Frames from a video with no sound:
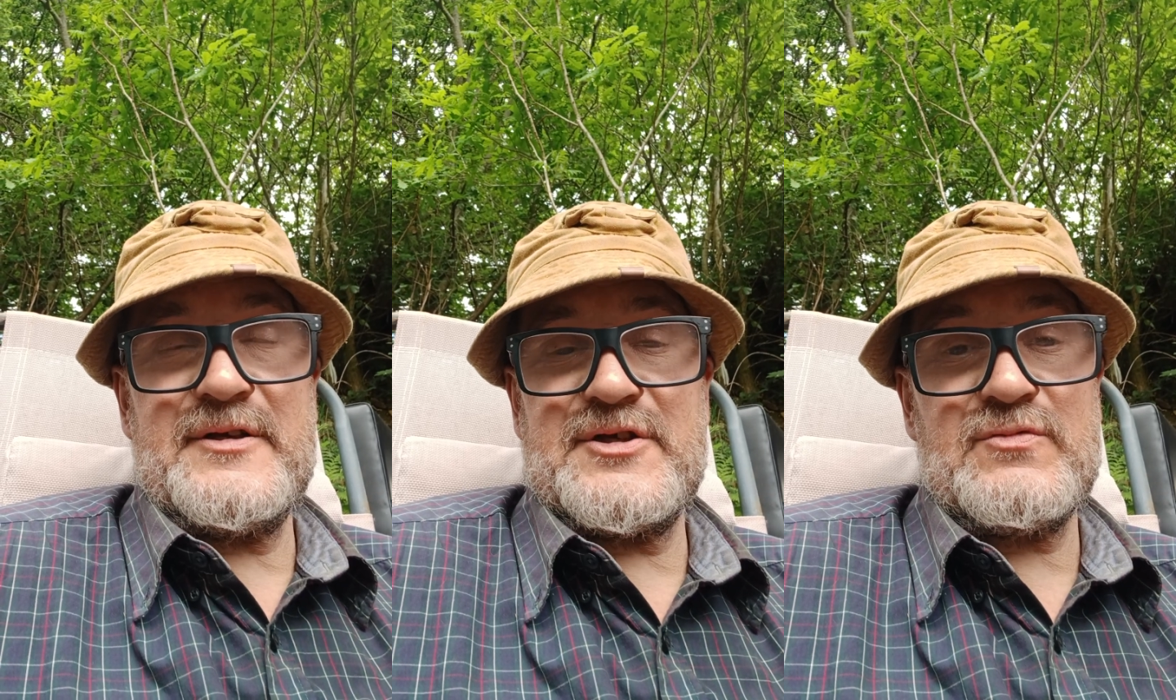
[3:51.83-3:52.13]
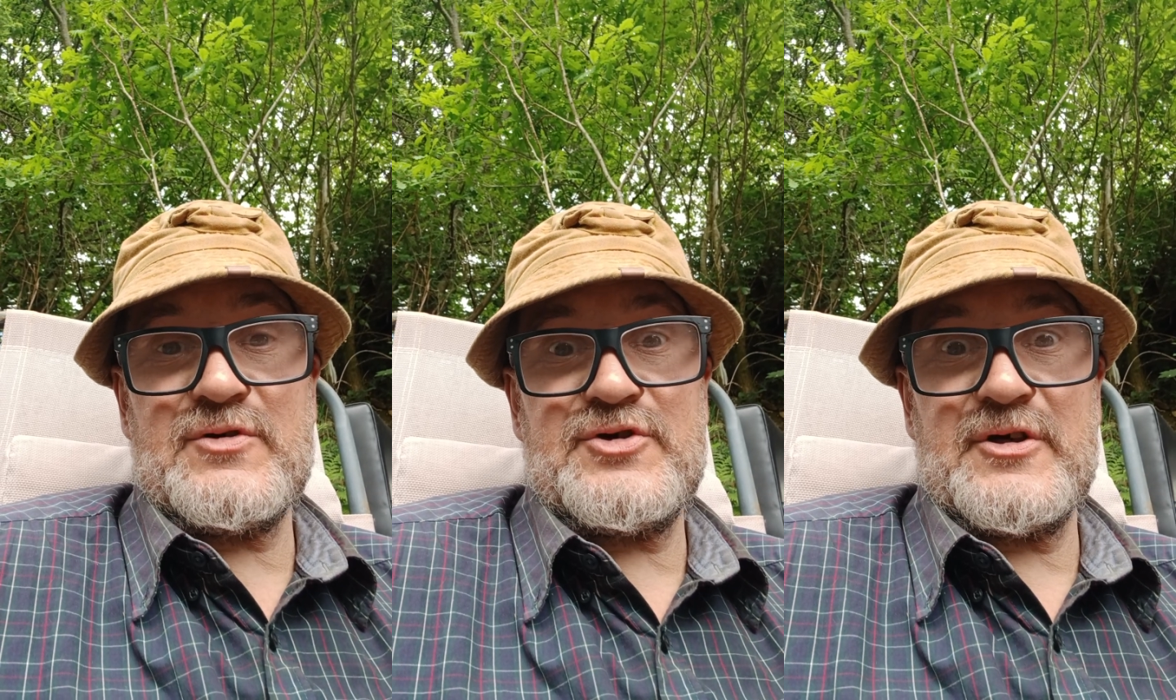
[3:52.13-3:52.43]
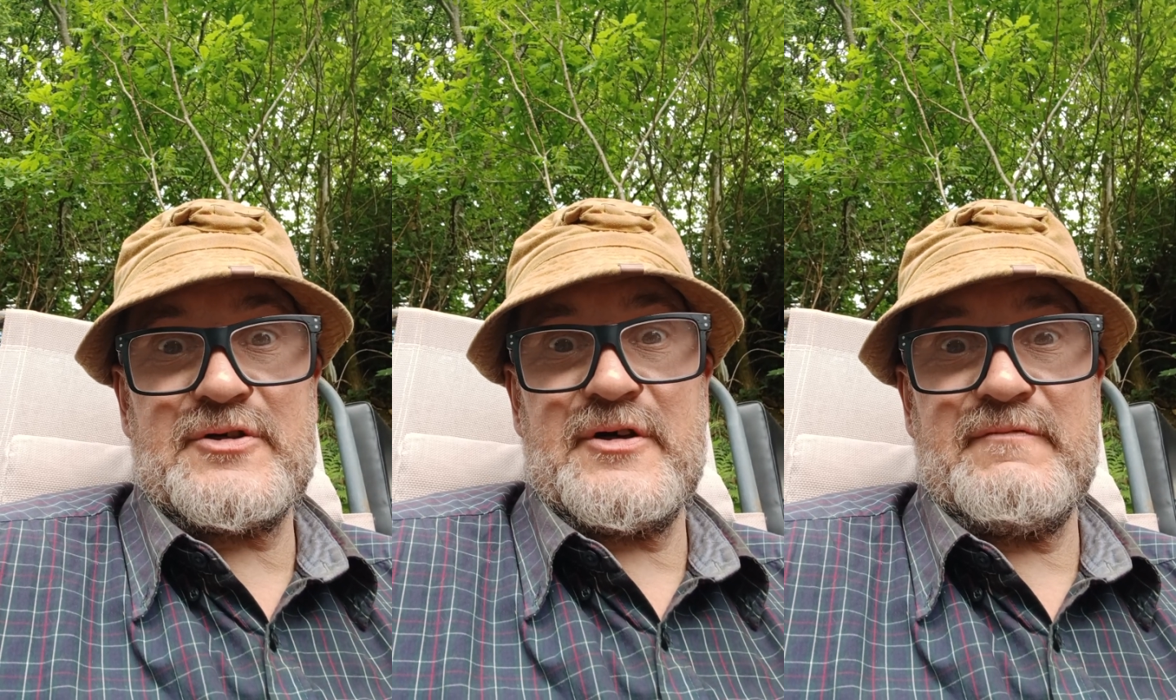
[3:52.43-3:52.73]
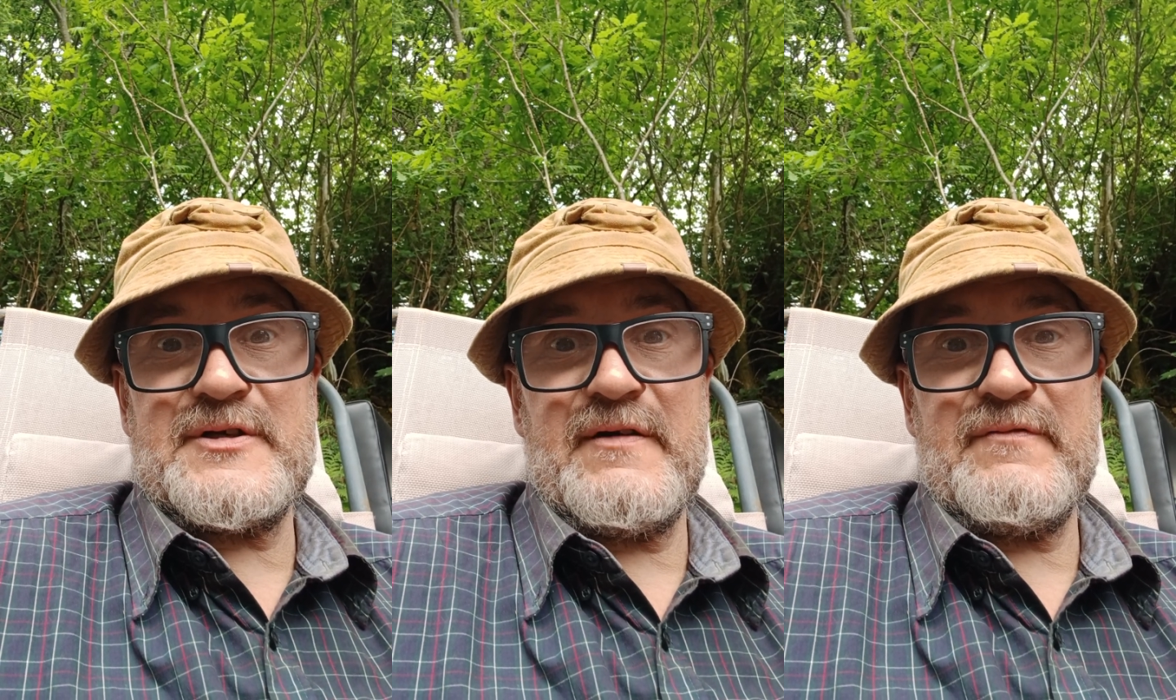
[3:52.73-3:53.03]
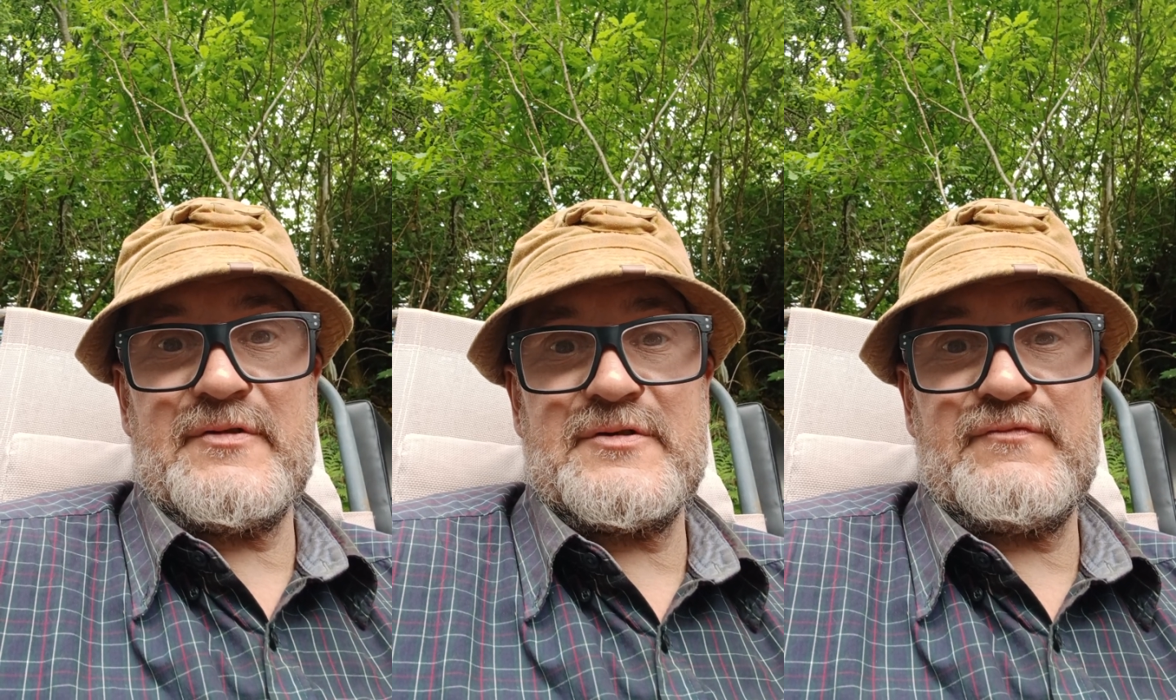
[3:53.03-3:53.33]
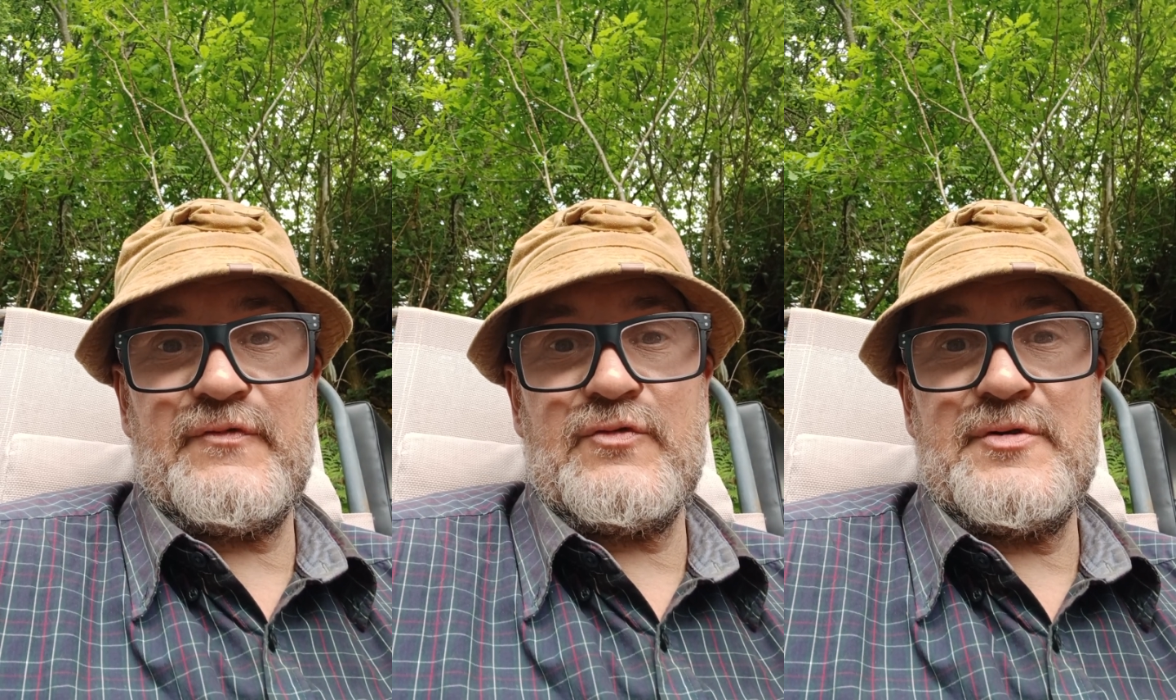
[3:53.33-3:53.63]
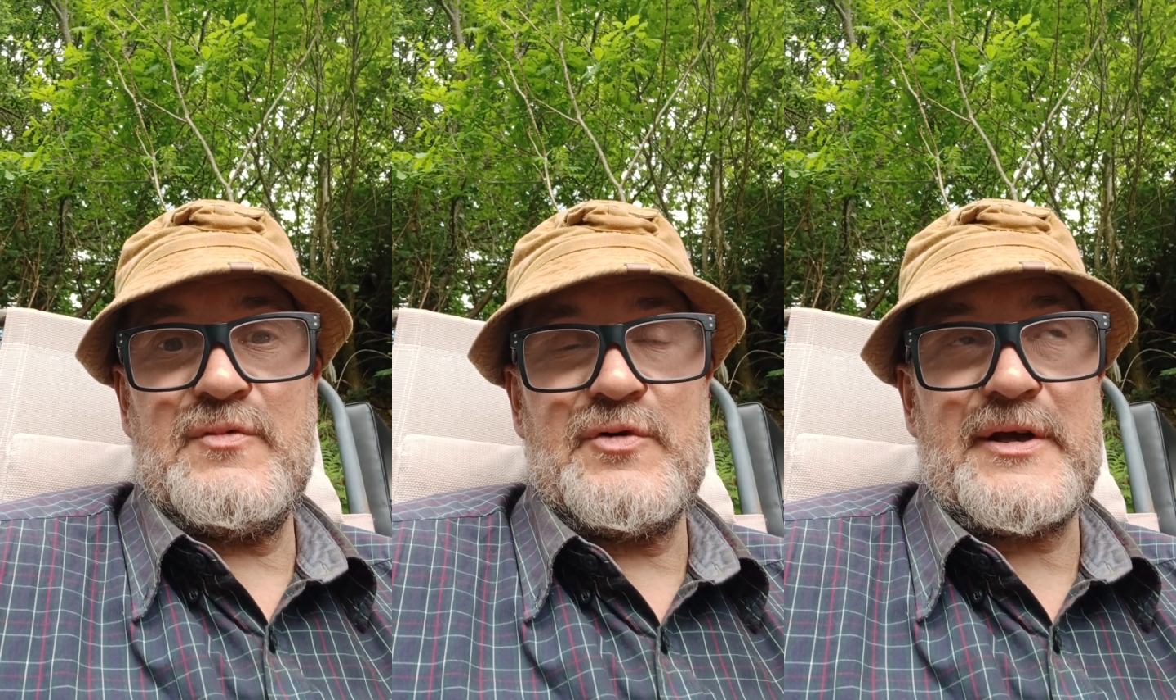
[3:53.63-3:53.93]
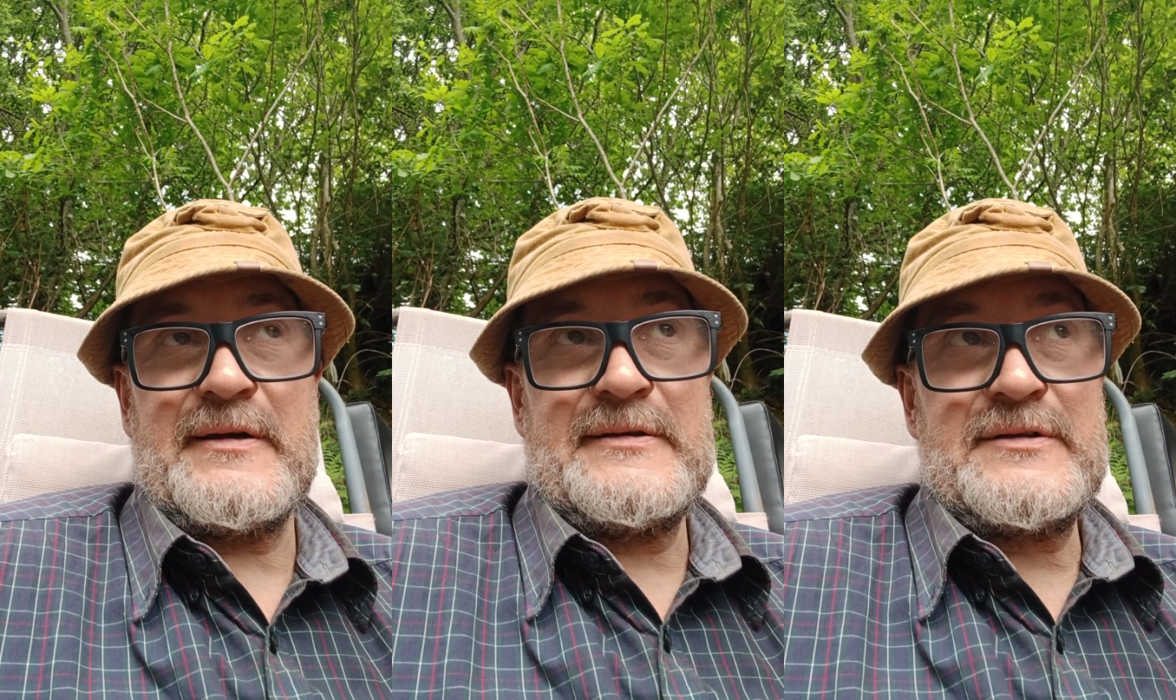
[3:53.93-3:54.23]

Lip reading: This is what truck drivers have at 4 in the morning,